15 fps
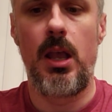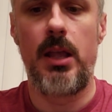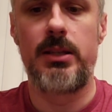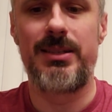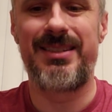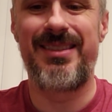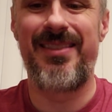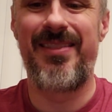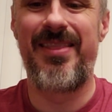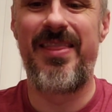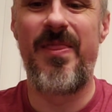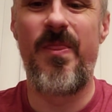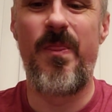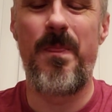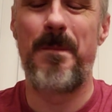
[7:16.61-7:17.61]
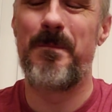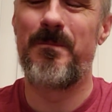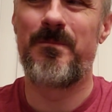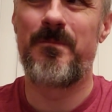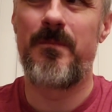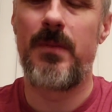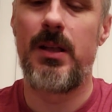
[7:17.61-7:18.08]
just
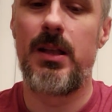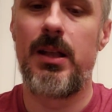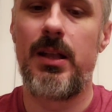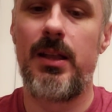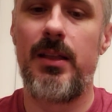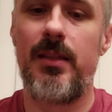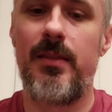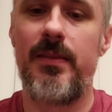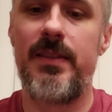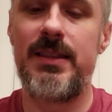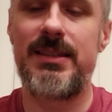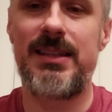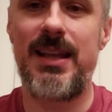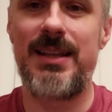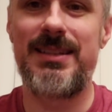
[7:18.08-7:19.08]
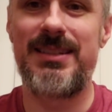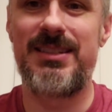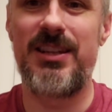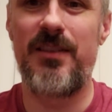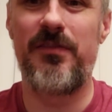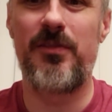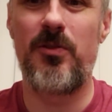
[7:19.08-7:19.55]
this kind of
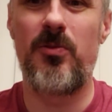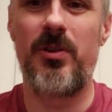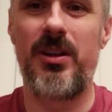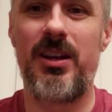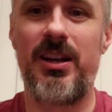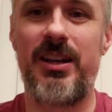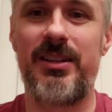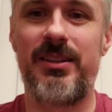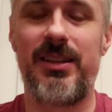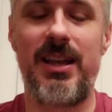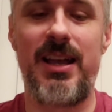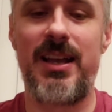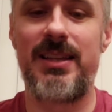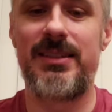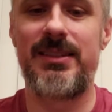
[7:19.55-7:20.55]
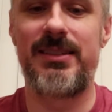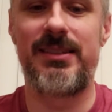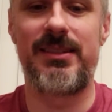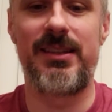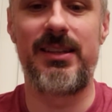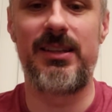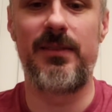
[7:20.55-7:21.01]
stuff going on,
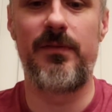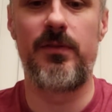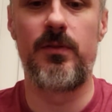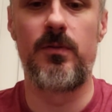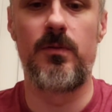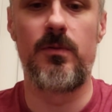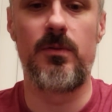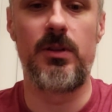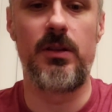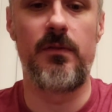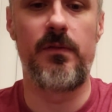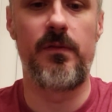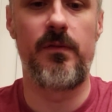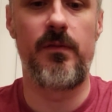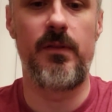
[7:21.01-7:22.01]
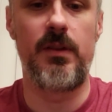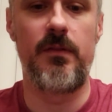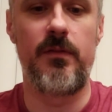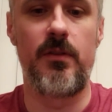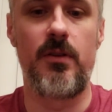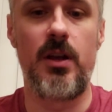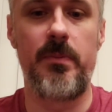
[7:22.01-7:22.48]
guys. Like if you're
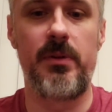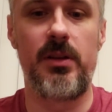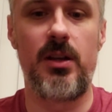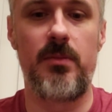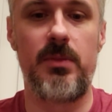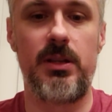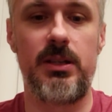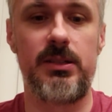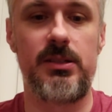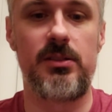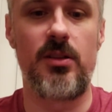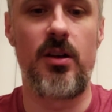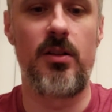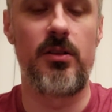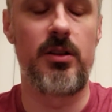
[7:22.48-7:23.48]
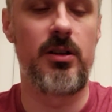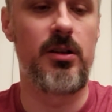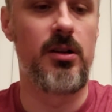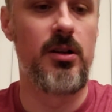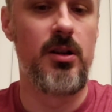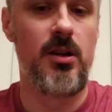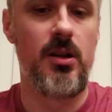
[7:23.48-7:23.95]
an up and coming
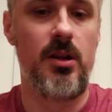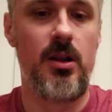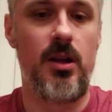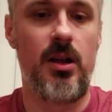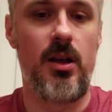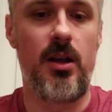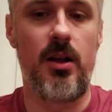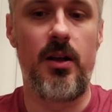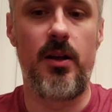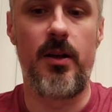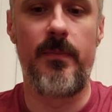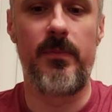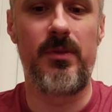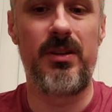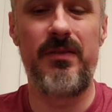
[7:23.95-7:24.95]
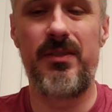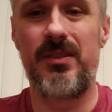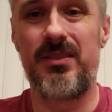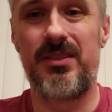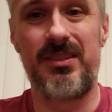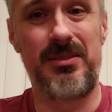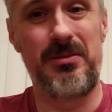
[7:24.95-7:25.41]
installer, or
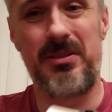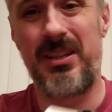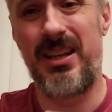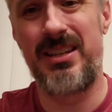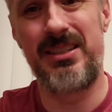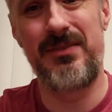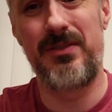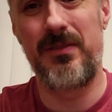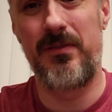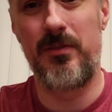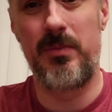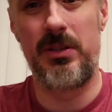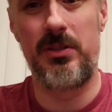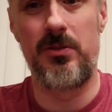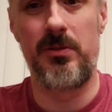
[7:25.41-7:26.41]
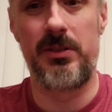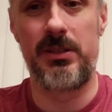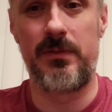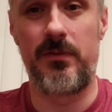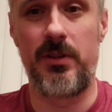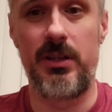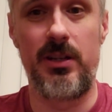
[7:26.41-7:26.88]
even guys, even if you've been doing
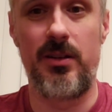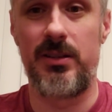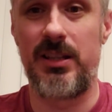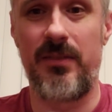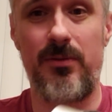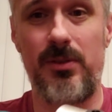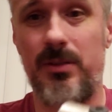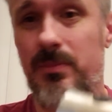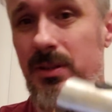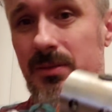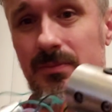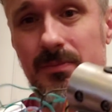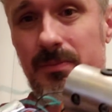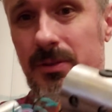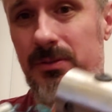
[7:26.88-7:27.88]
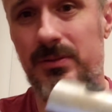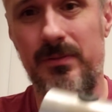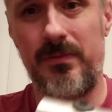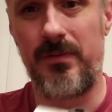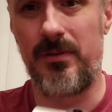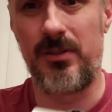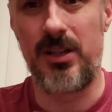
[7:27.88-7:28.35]
this for years, I've only been
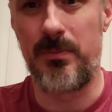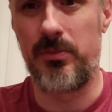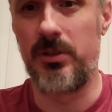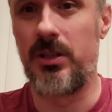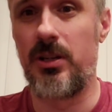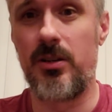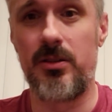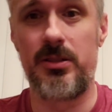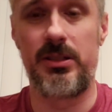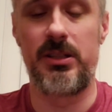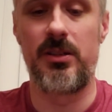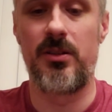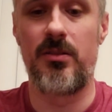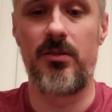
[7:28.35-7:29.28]
building for a couple years.